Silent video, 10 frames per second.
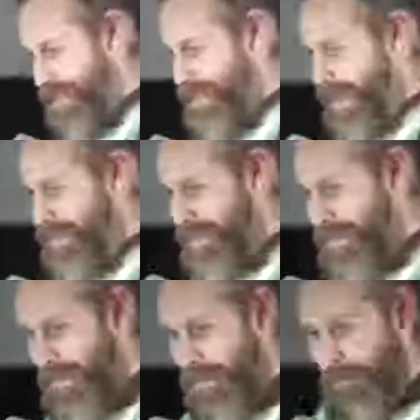and then
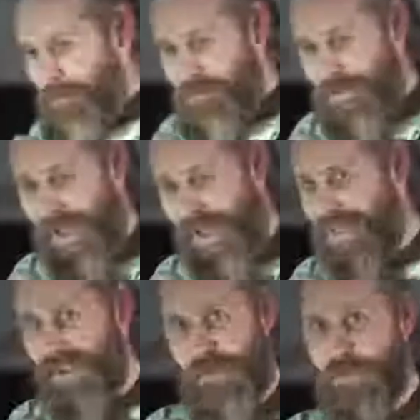
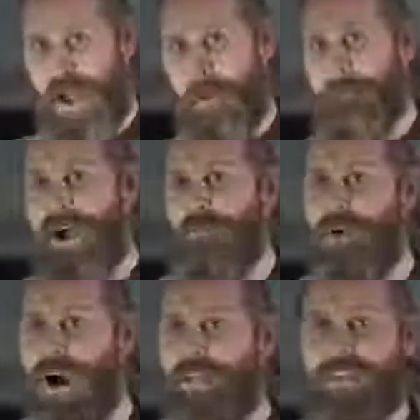I want to unpack
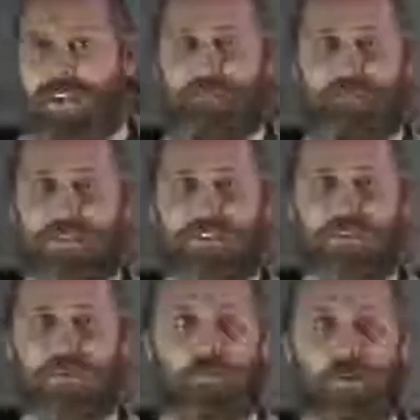what I think it means to
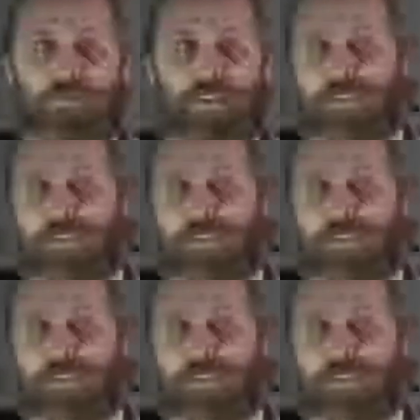walk by faith,